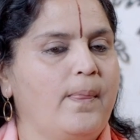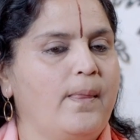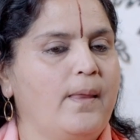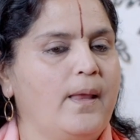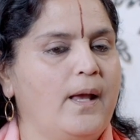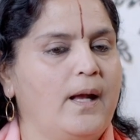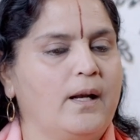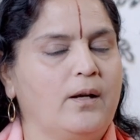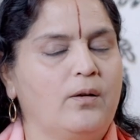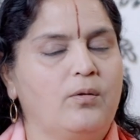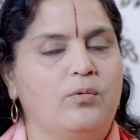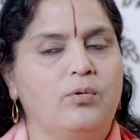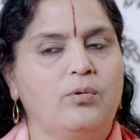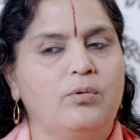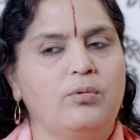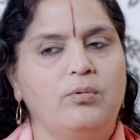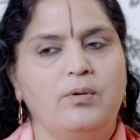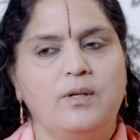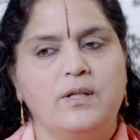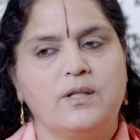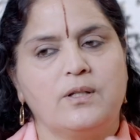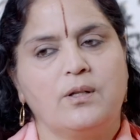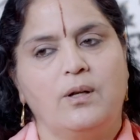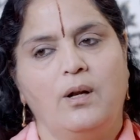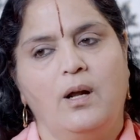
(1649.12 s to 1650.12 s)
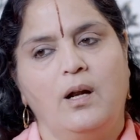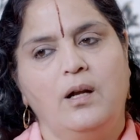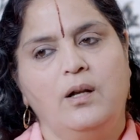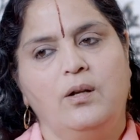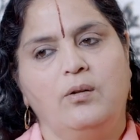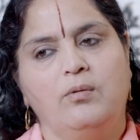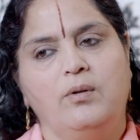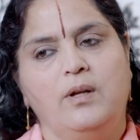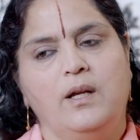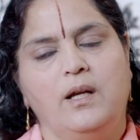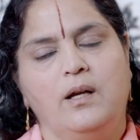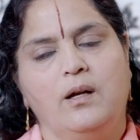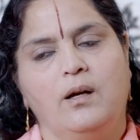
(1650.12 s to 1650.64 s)
And Guru is not
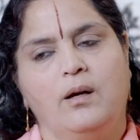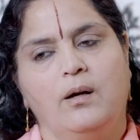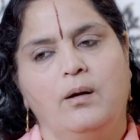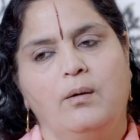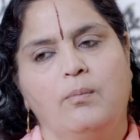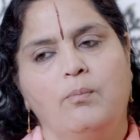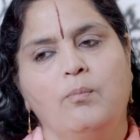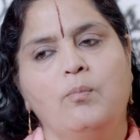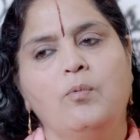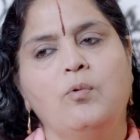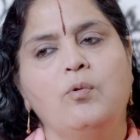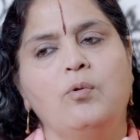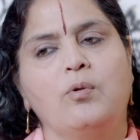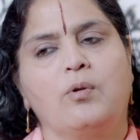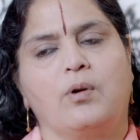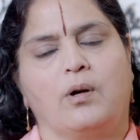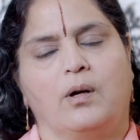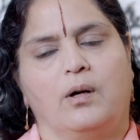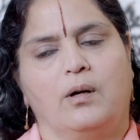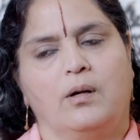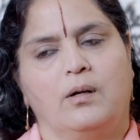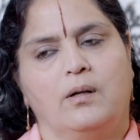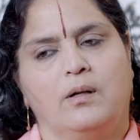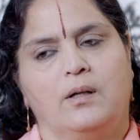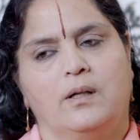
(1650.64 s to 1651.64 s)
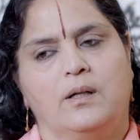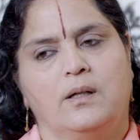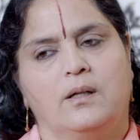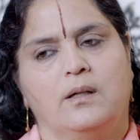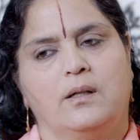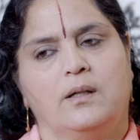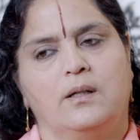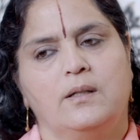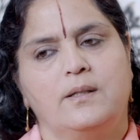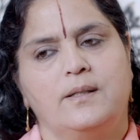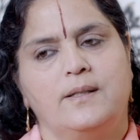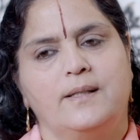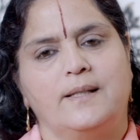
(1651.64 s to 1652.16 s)
doing a mooka,
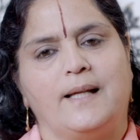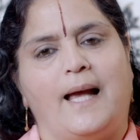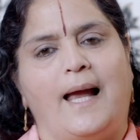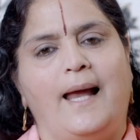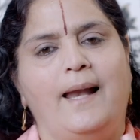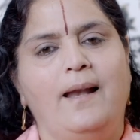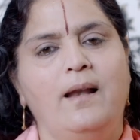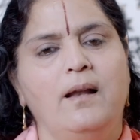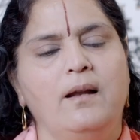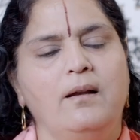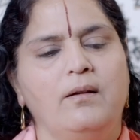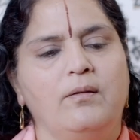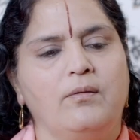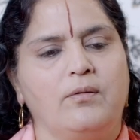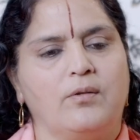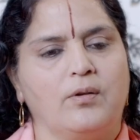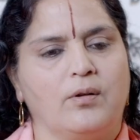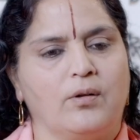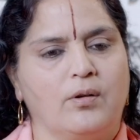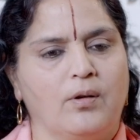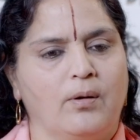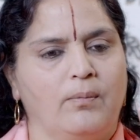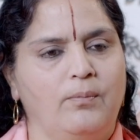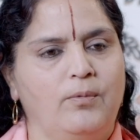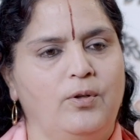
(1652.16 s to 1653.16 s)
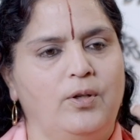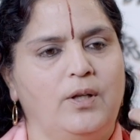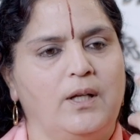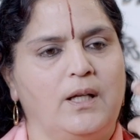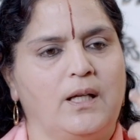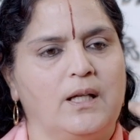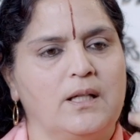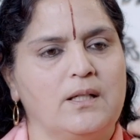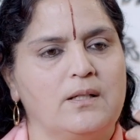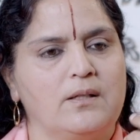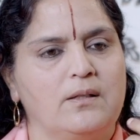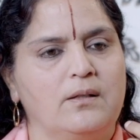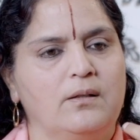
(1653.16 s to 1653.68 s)
a silent
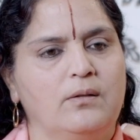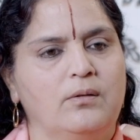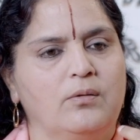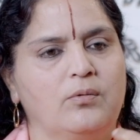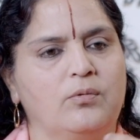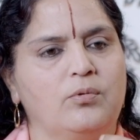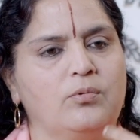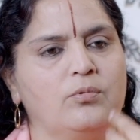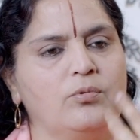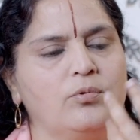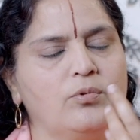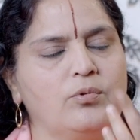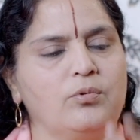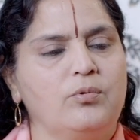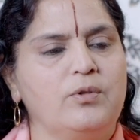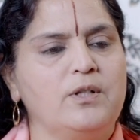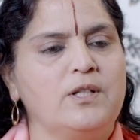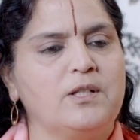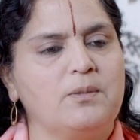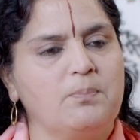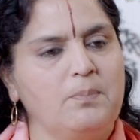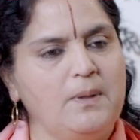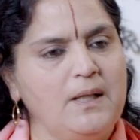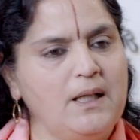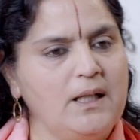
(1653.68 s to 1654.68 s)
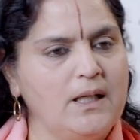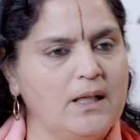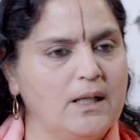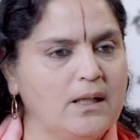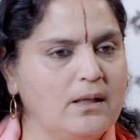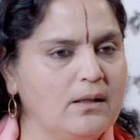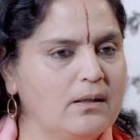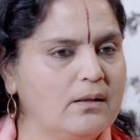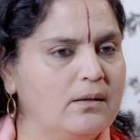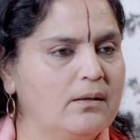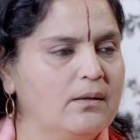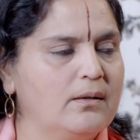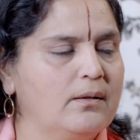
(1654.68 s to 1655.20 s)
communication. Guru too is speaking.